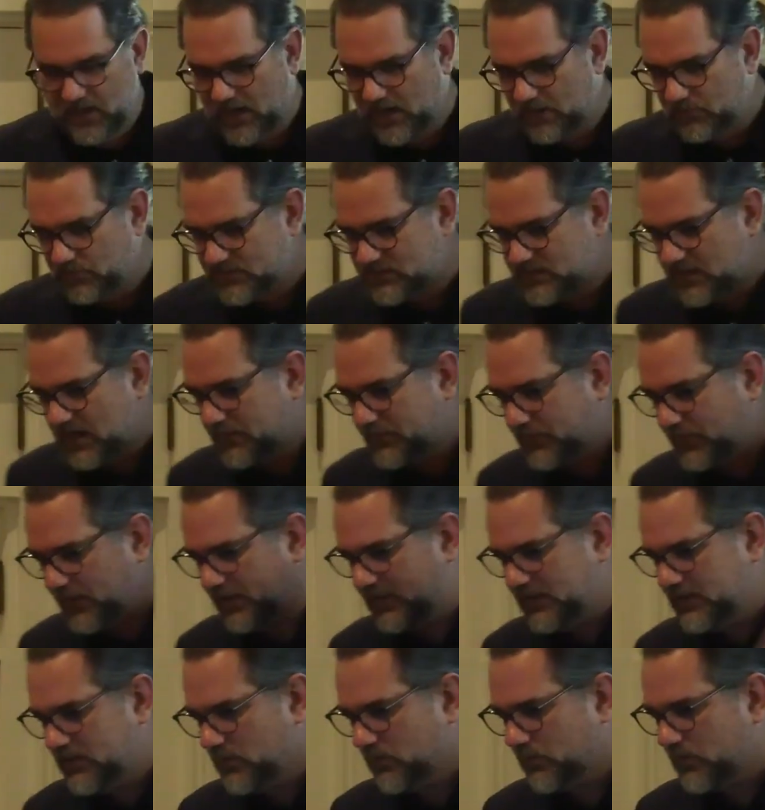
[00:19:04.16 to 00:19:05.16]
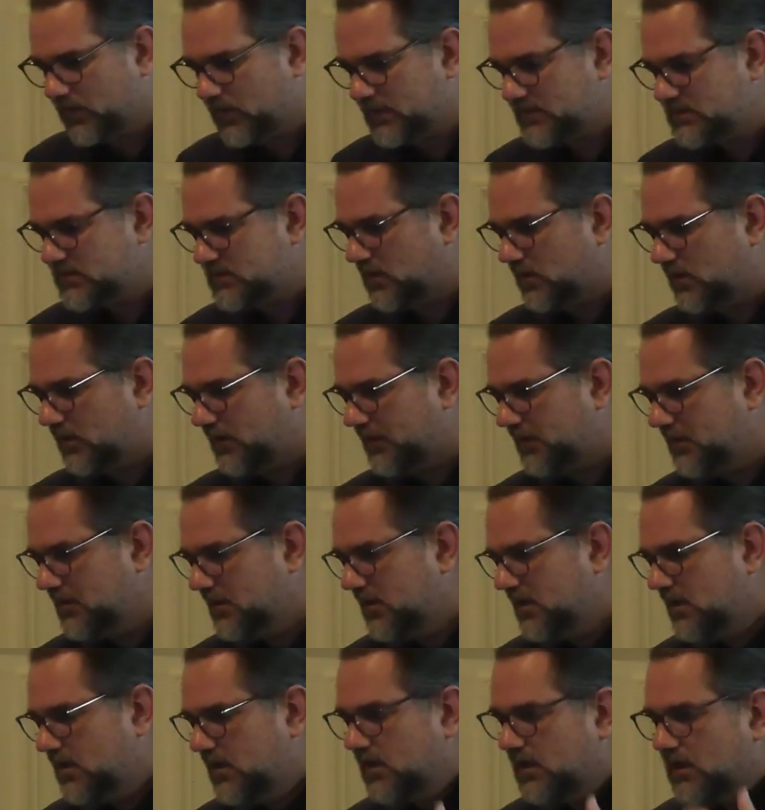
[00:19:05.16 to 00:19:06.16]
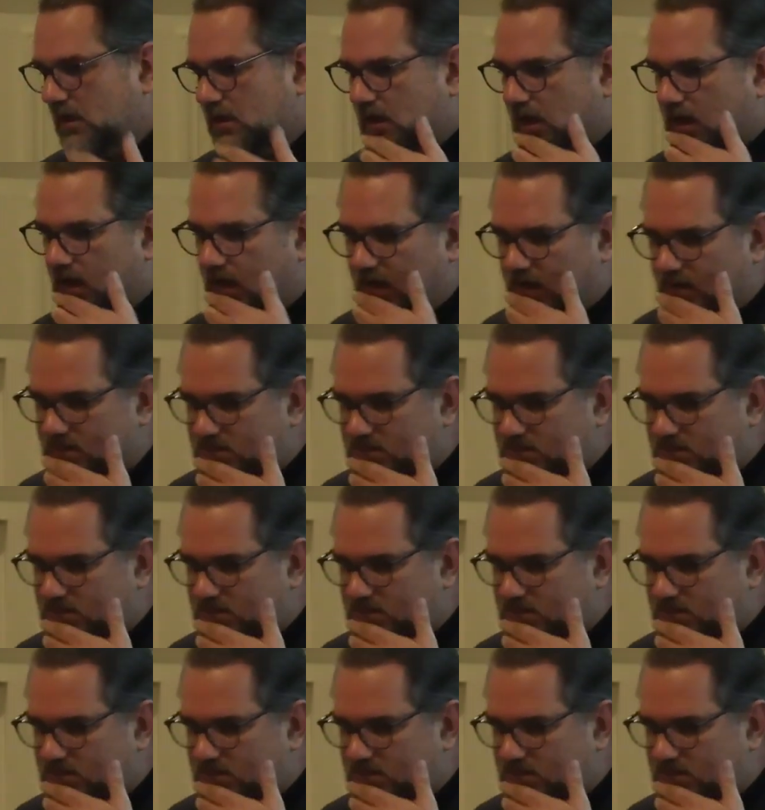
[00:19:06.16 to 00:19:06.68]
will stop right here where I started. I